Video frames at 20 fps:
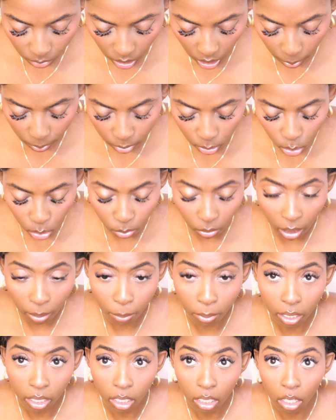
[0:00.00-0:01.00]
I'm gonna do my
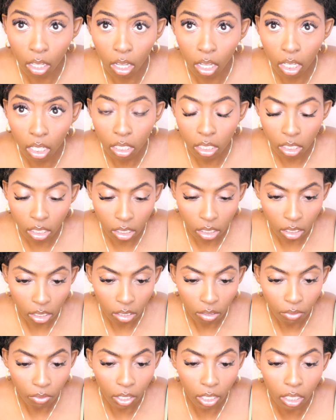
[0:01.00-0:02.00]
butter gloss
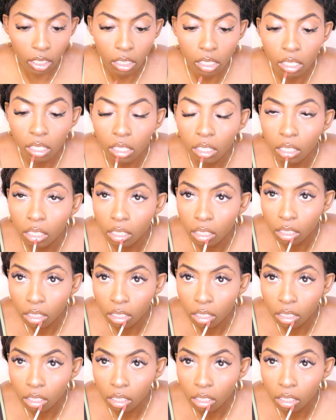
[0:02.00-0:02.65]
first.